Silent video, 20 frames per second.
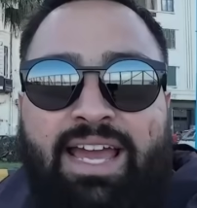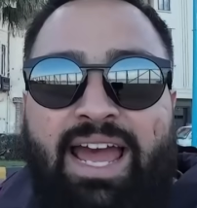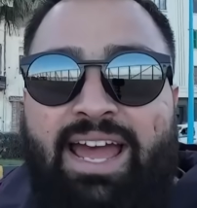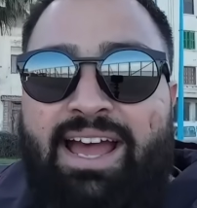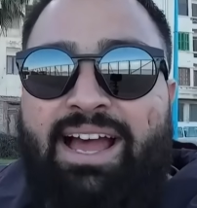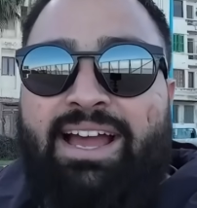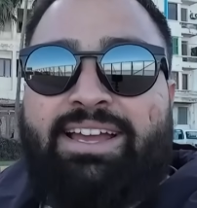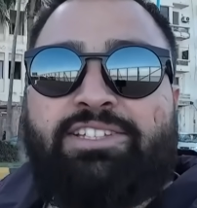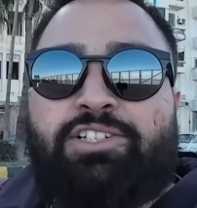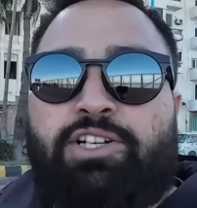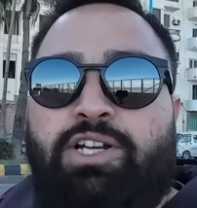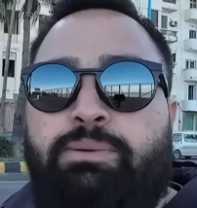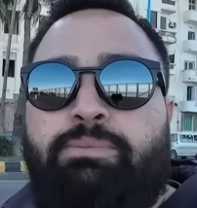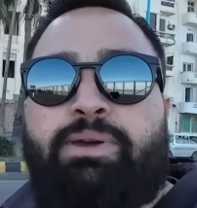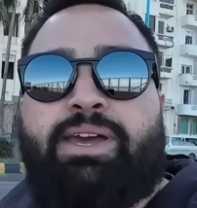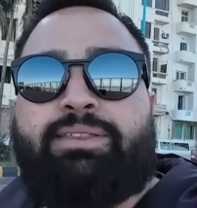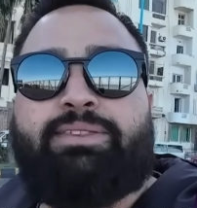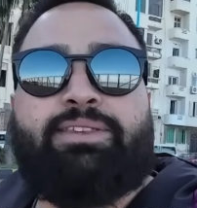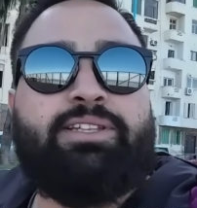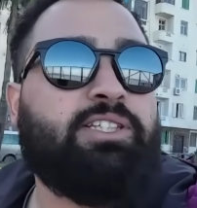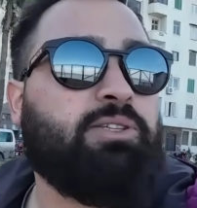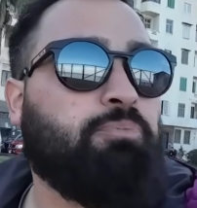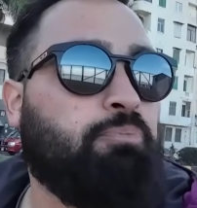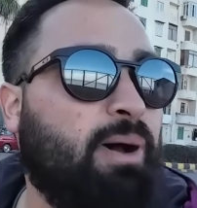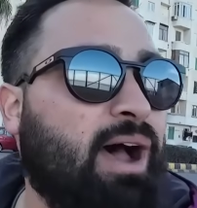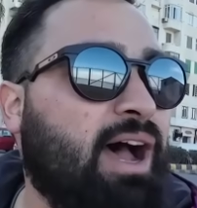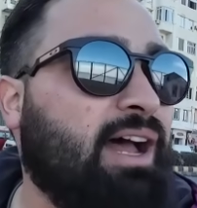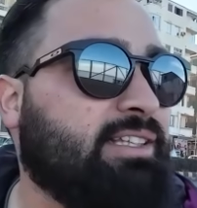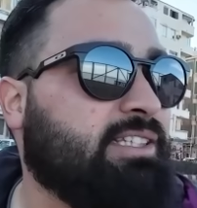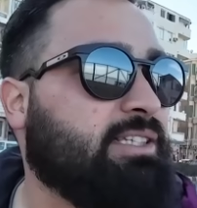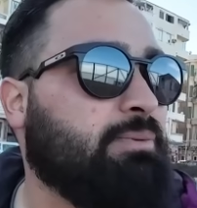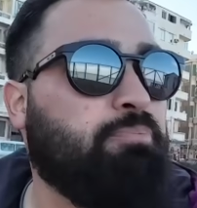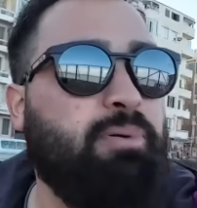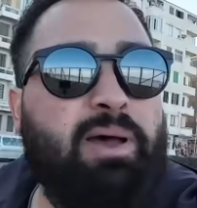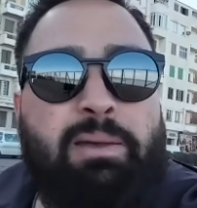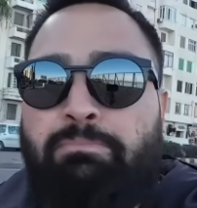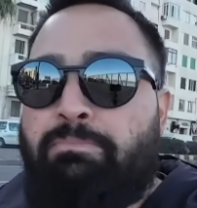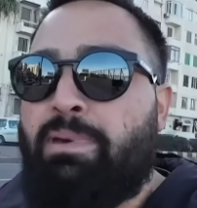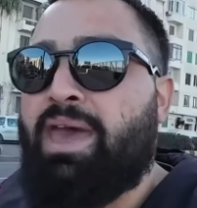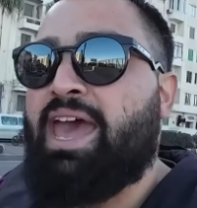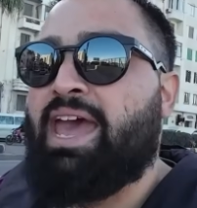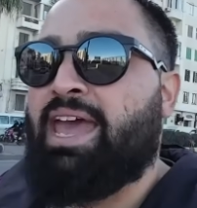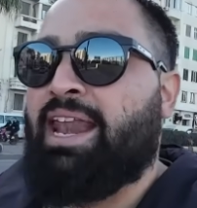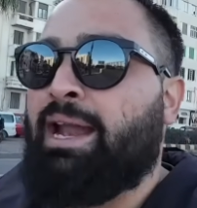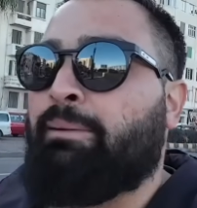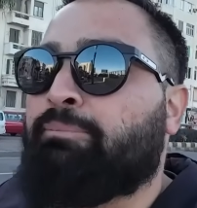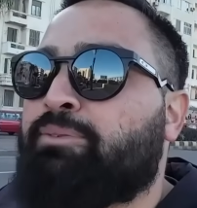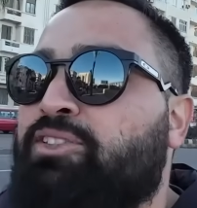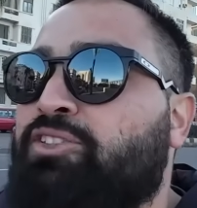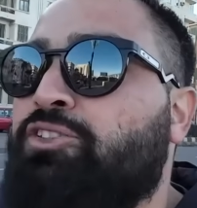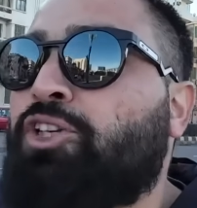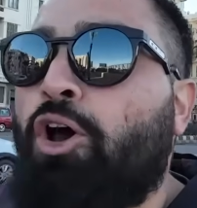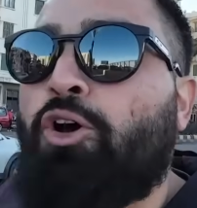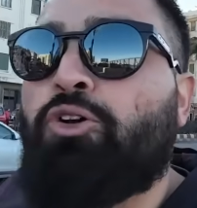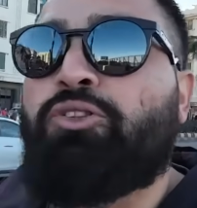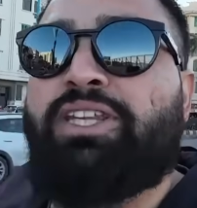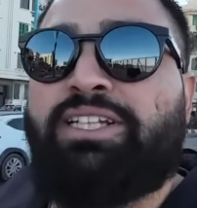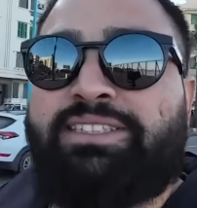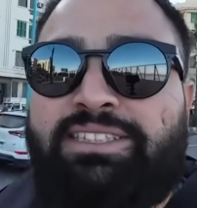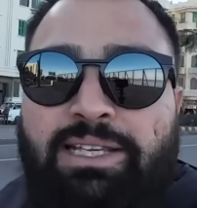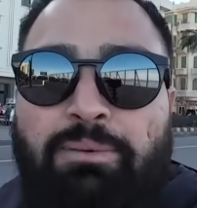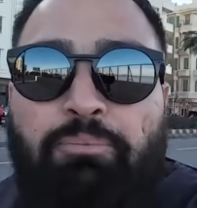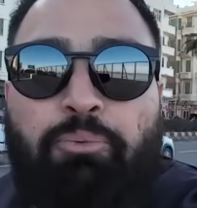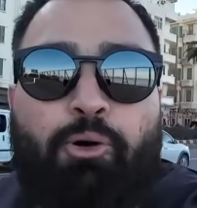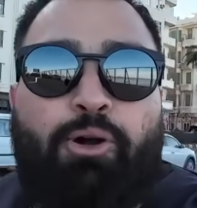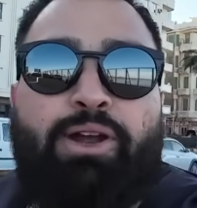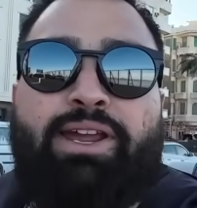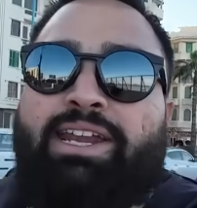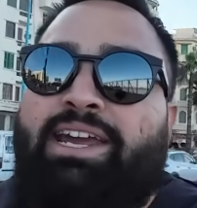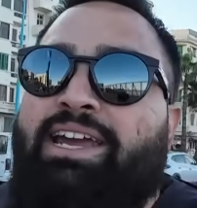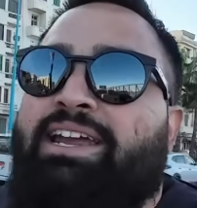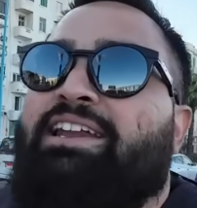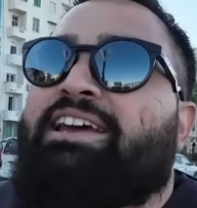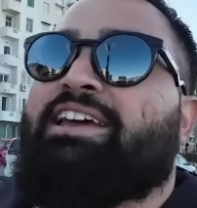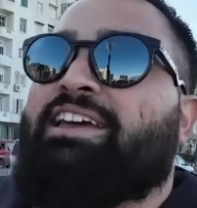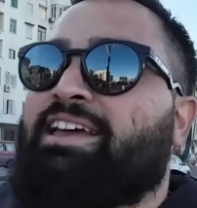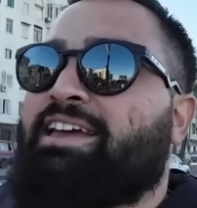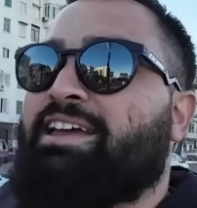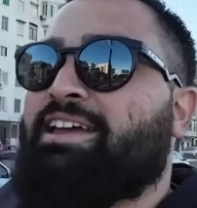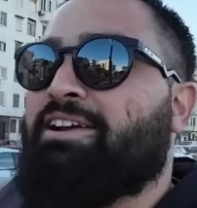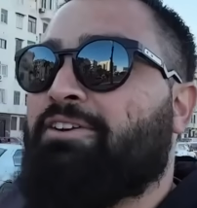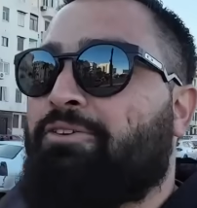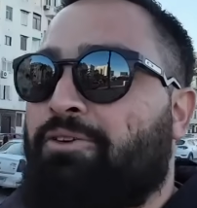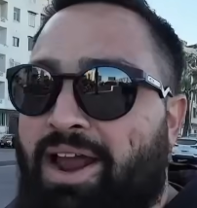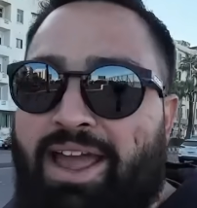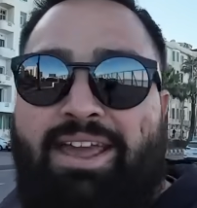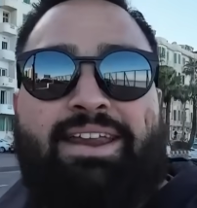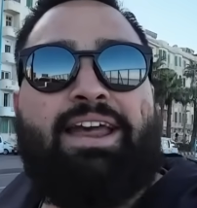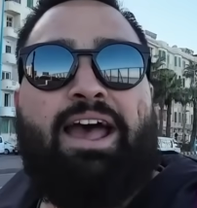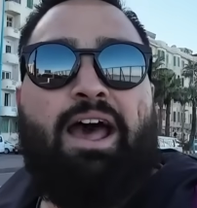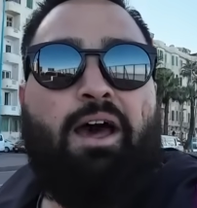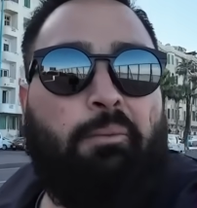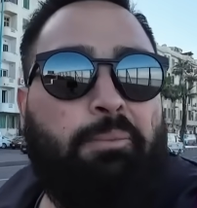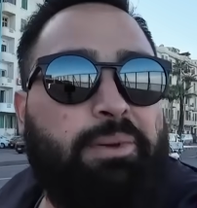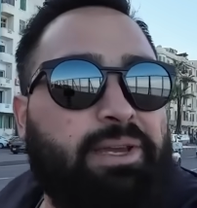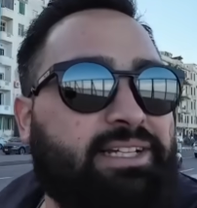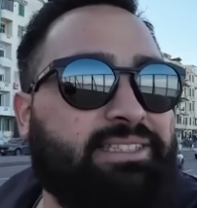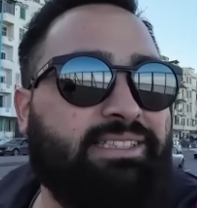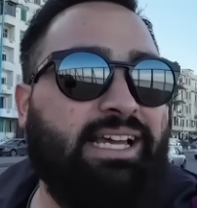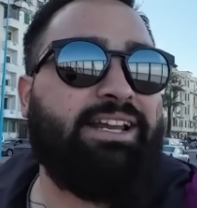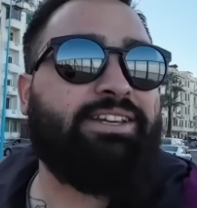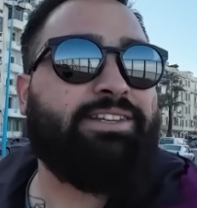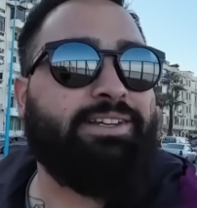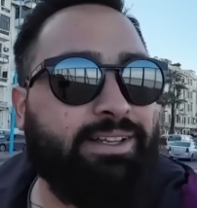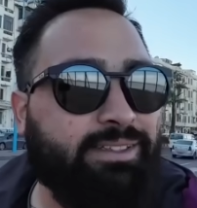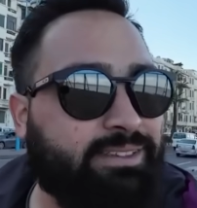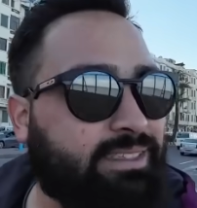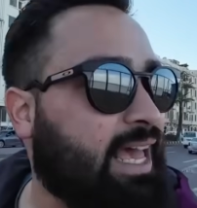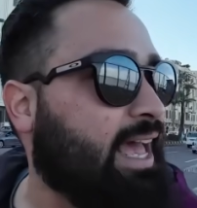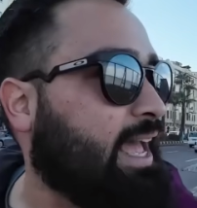That ice cream hit the spot, but man, I'm so disappointed right now because I just